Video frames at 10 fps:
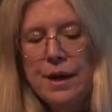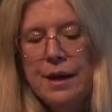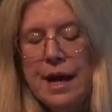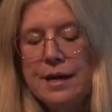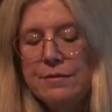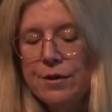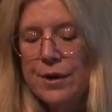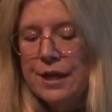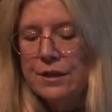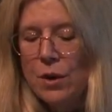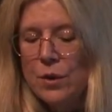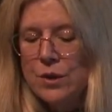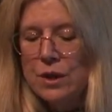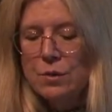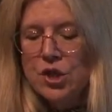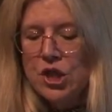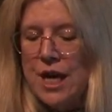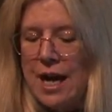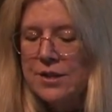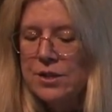and inverting those in which she
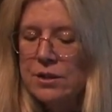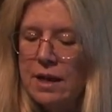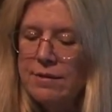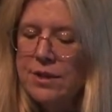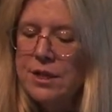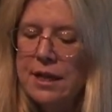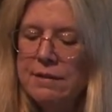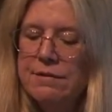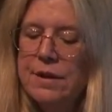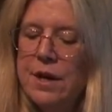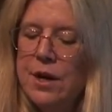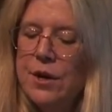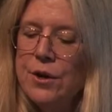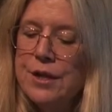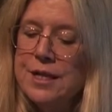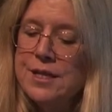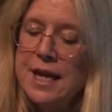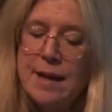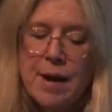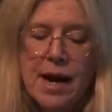asks her lover to give her these
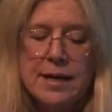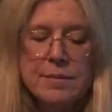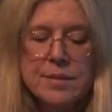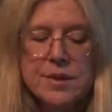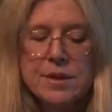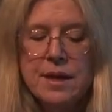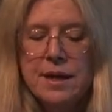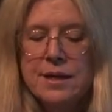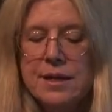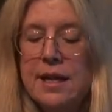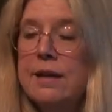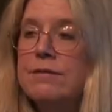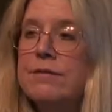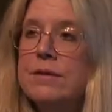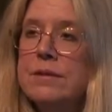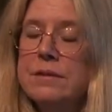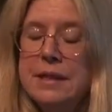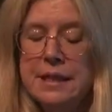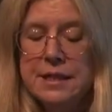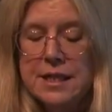same items as a gift
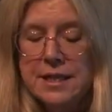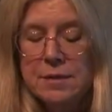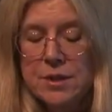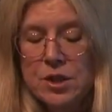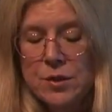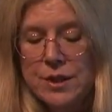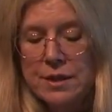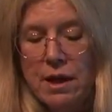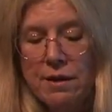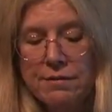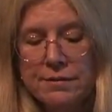in a testament to his love.